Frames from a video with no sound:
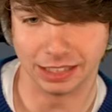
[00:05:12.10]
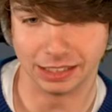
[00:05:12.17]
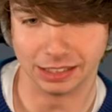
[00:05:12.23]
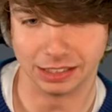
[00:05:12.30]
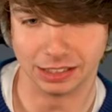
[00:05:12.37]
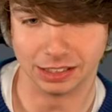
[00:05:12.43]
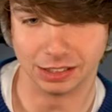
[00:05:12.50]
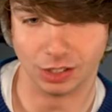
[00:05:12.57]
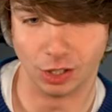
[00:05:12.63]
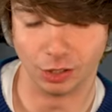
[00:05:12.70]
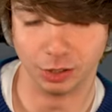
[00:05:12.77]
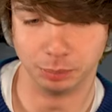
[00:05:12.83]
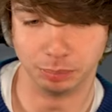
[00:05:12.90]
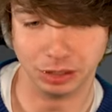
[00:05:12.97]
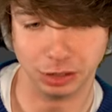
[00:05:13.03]
a
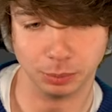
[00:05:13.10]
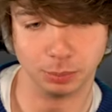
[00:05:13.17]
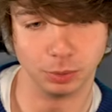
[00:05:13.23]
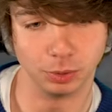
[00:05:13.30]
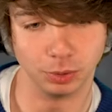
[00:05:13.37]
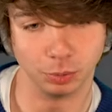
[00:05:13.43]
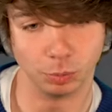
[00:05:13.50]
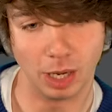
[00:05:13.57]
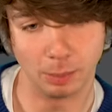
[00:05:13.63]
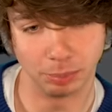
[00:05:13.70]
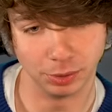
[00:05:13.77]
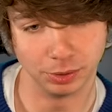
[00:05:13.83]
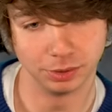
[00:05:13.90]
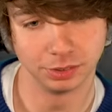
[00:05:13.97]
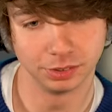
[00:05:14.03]
unbeatable
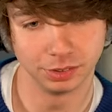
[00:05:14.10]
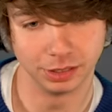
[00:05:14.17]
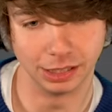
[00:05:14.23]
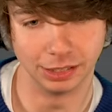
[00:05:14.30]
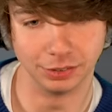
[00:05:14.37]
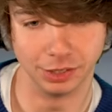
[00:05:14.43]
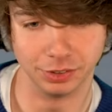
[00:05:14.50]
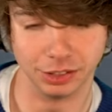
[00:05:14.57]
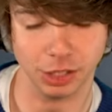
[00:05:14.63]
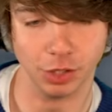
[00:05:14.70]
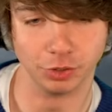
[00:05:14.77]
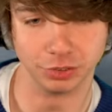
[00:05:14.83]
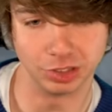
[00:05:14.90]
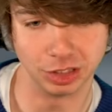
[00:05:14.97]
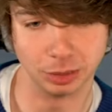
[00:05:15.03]
weapon, and then the
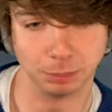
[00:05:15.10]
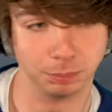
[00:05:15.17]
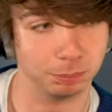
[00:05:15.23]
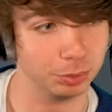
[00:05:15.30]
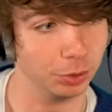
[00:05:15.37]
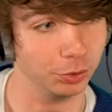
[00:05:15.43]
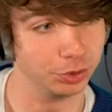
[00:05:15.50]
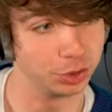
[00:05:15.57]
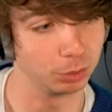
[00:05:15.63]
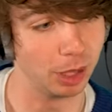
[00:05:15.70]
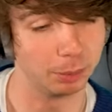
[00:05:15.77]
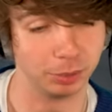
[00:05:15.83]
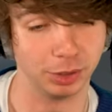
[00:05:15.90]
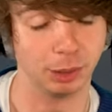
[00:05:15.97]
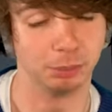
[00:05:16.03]
other team builds a
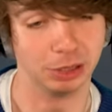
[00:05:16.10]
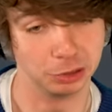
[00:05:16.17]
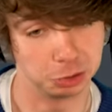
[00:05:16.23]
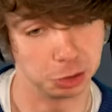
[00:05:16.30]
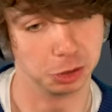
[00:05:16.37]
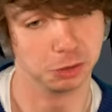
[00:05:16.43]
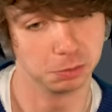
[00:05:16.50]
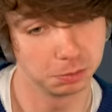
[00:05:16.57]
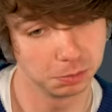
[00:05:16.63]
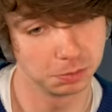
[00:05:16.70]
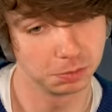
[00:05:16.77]
weapon that beats it.